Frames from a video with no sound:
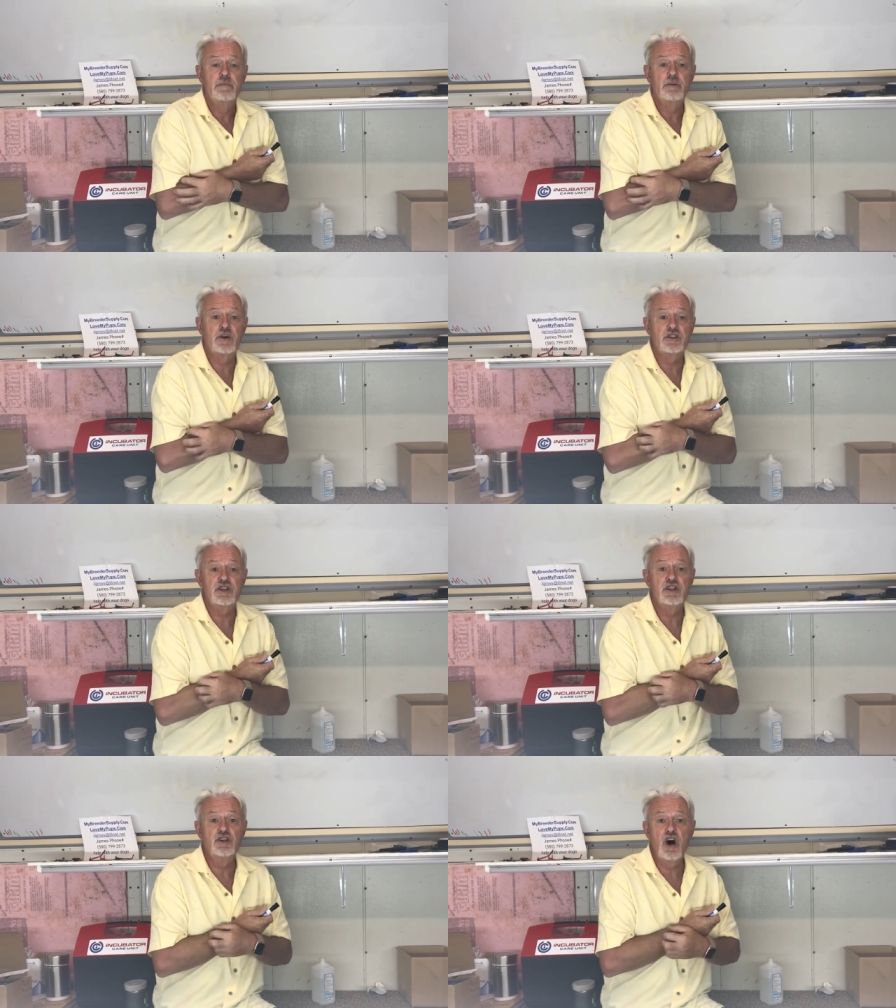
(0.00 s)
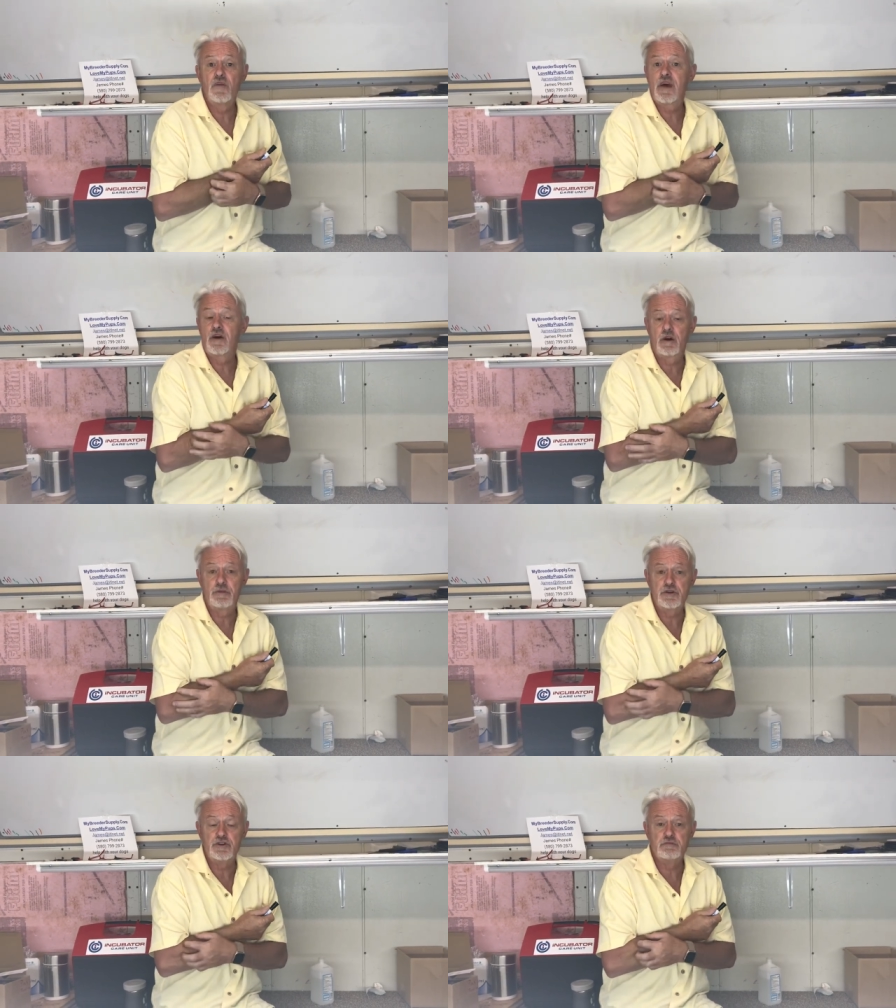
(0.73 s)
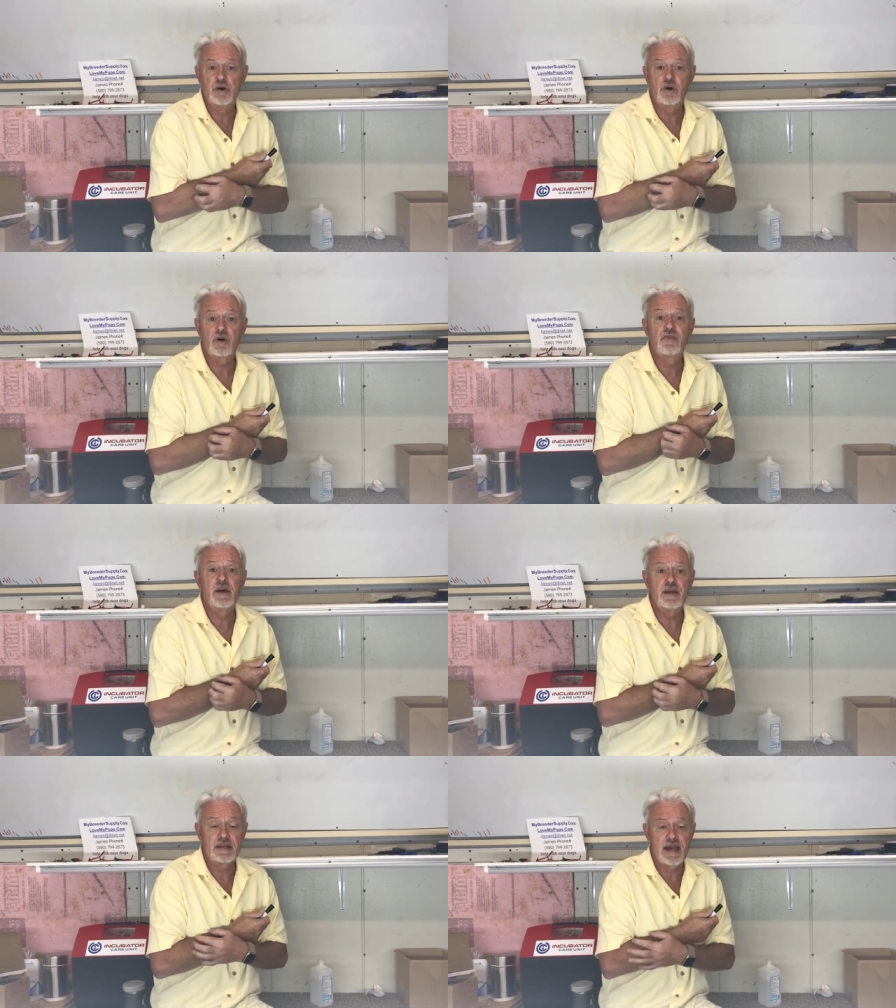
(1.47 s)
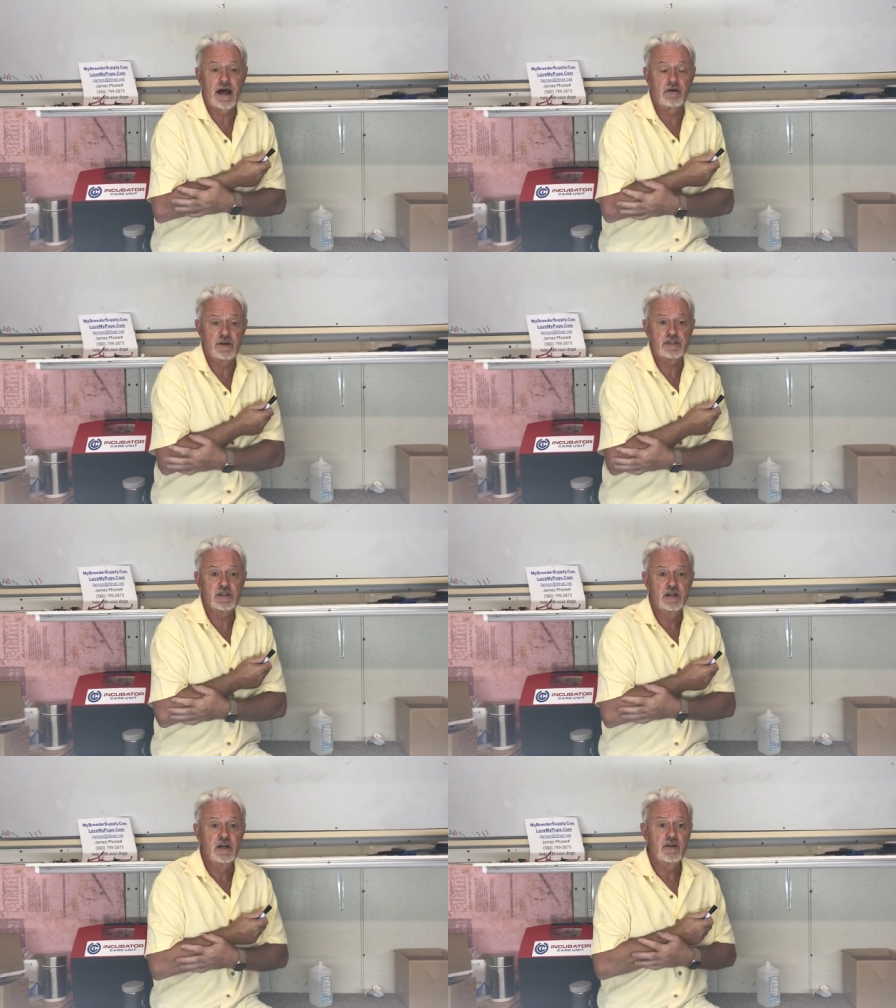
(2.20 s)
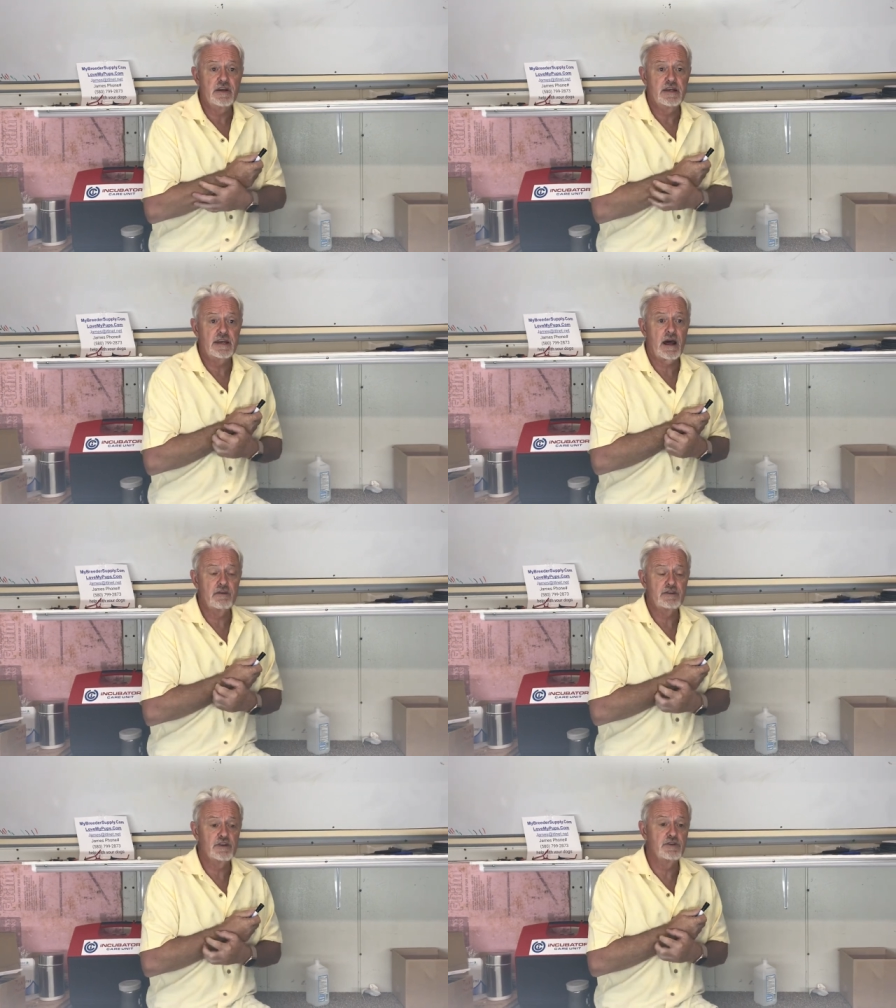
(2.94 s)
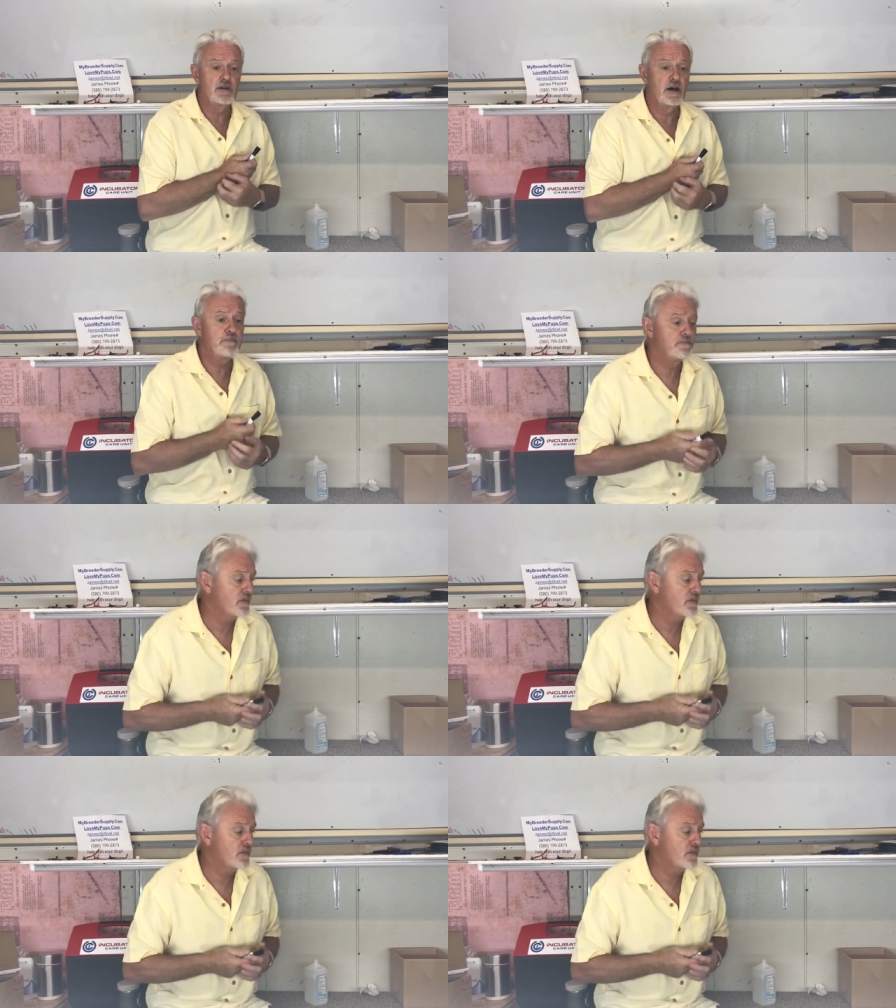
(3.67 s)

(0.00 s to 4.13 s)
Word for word: Because you know they've got to produce milk. They need calories. They need calories to do that.